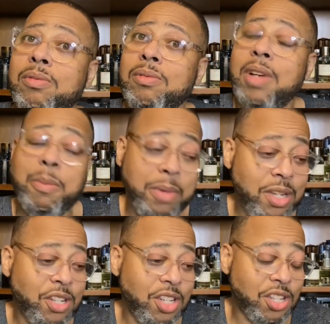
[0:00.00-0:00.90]
I mean,
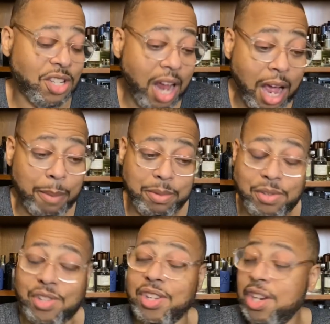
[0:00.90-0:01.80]
she stopped,
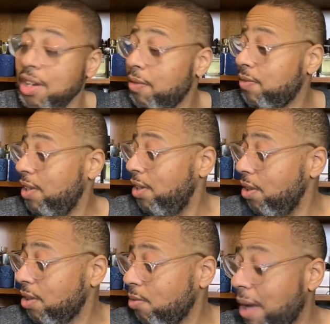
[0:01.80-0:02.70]
sniffed, and
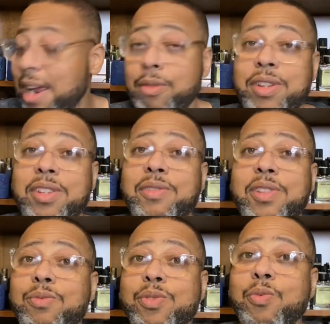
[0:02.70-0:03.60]
looked around as if
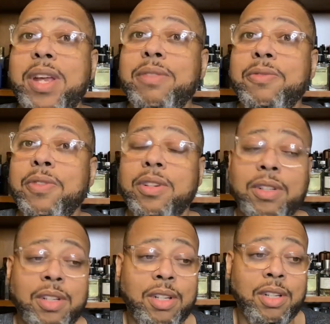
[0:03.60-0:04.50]
she was waiting for
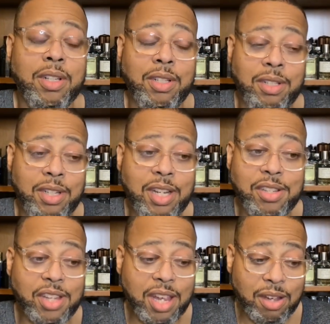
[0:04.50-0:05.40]

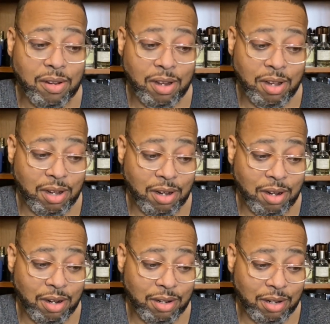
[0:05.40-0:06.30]
Denzel
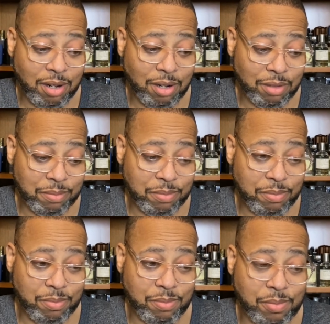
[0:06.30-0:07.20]
or
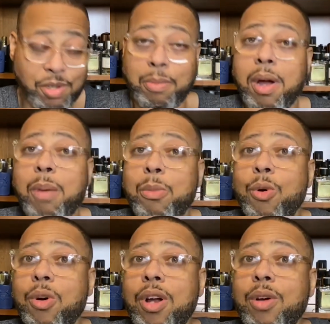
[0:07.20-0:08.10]
Shamar
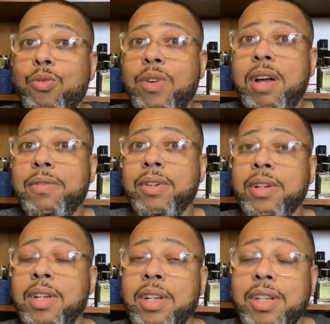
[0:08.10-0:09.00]
Moore or whoever
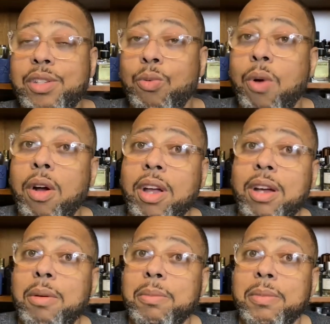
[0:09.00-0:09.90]
to walk
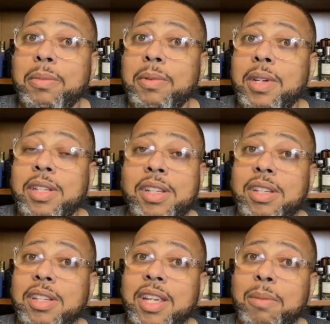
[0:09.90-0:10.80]
up. And she
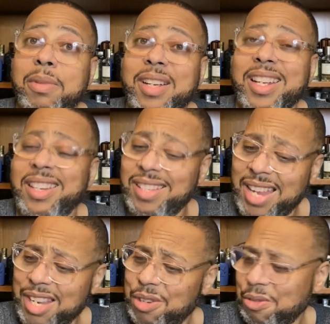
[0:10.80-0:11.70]
just kept looking, is
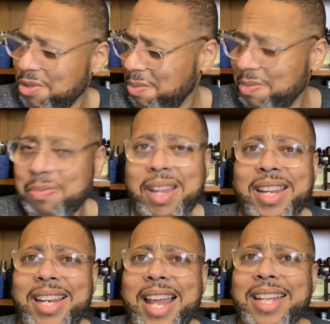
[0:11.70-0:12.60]
that you
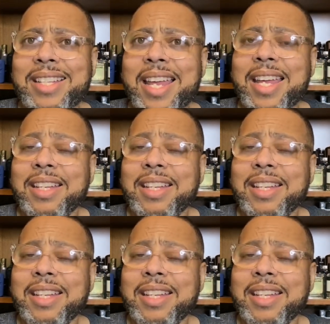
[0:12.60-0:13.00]
smelling like that?